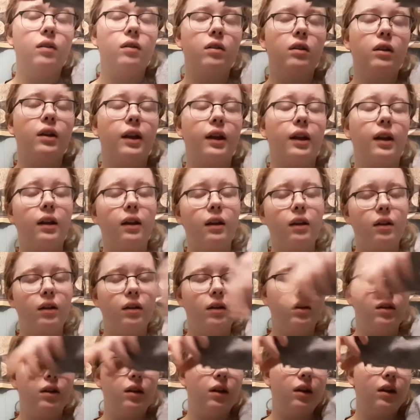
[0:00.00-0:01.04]

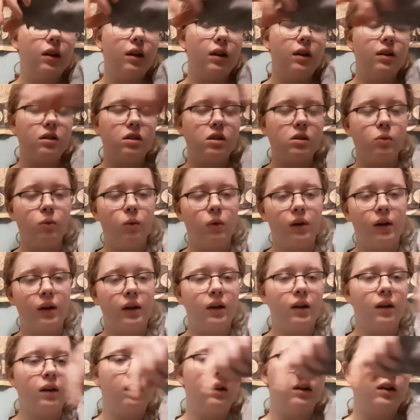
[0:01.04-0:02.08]
it swung in
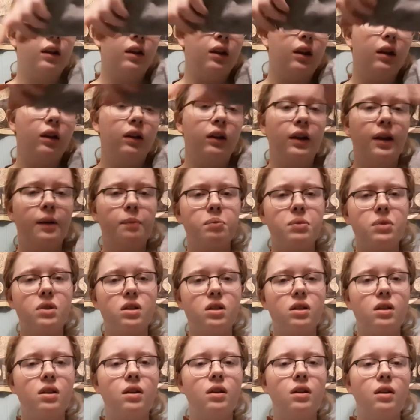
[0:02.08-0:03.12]
an ellipse,